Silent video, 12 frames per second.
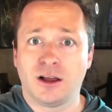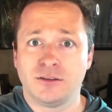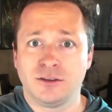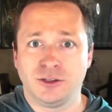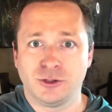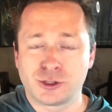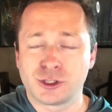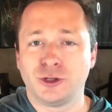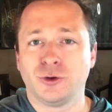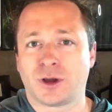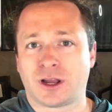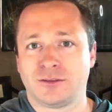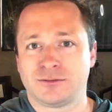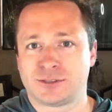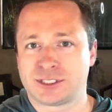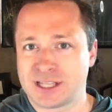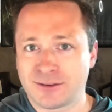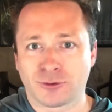you should do a,
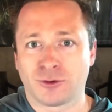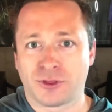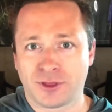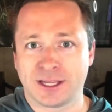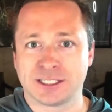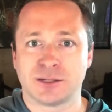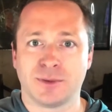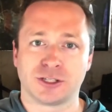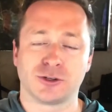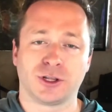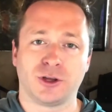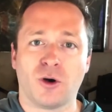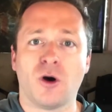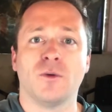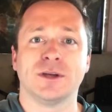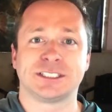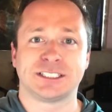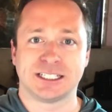several things to make sure that you
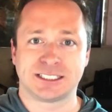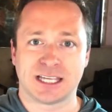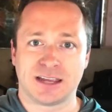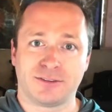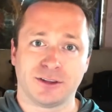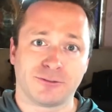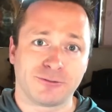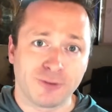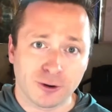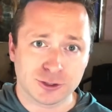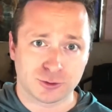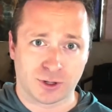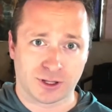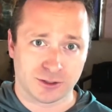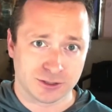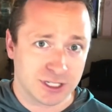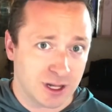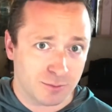always stay safe. And the first one of
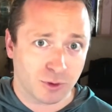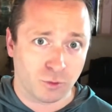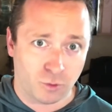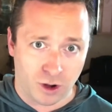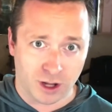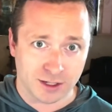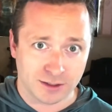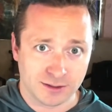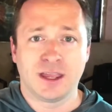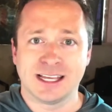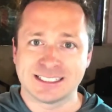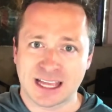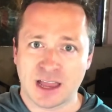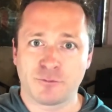those, number one, is have